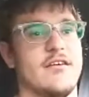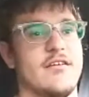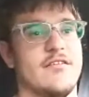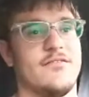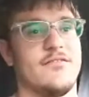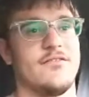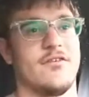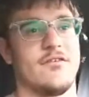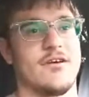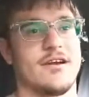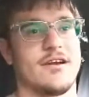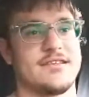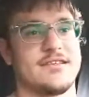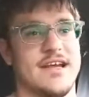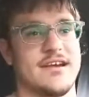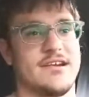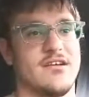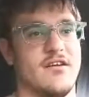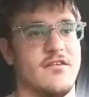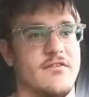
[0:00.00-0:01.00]
Florence,
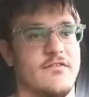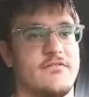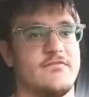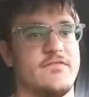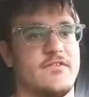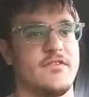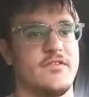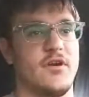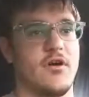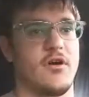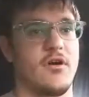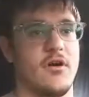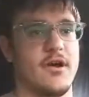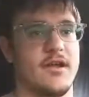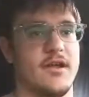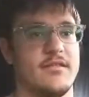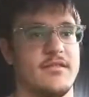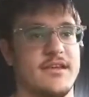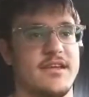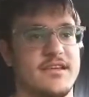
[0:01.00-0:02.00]
I'd go for the art,
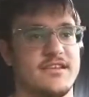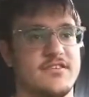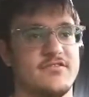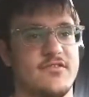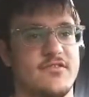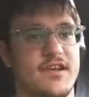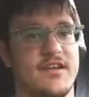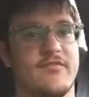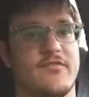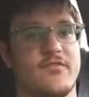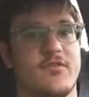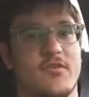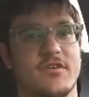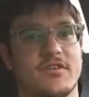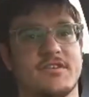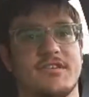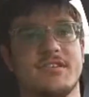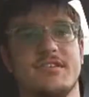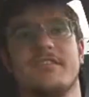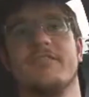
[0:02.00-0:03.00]
the history, and of
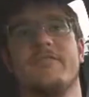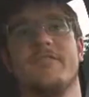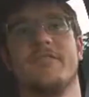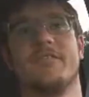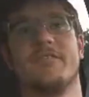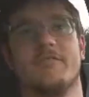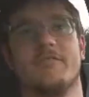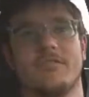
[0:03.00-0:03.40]
course the food.